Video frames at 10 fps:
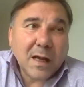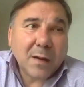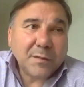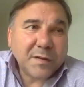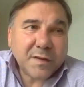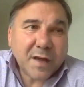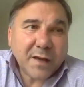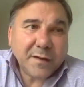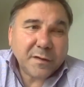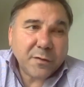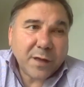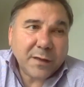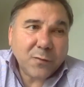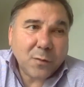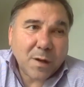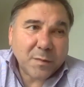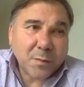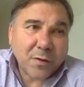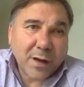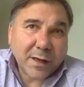uh, societies are ready for much
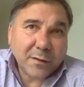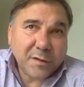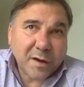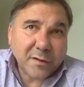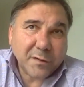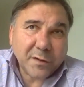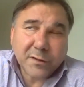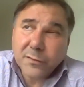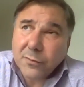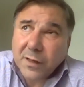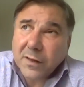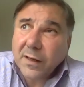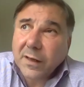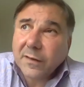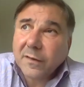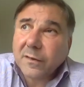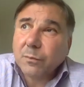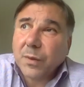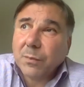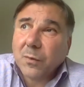more radical changes. And you can hear these
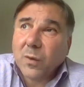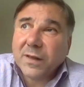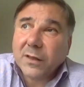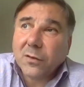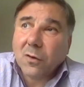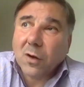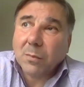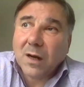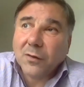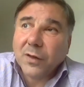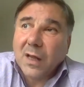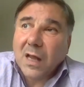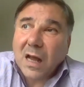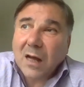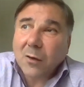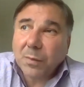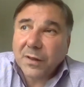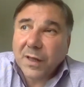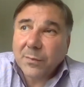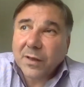people when they talk about how
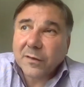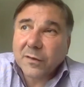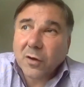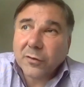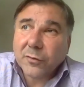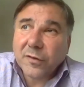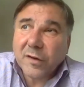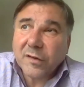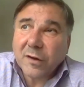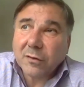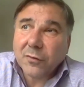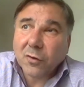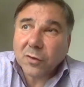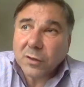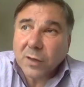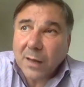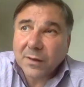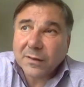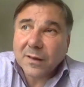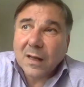pandemic is going to change our view on
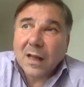climate,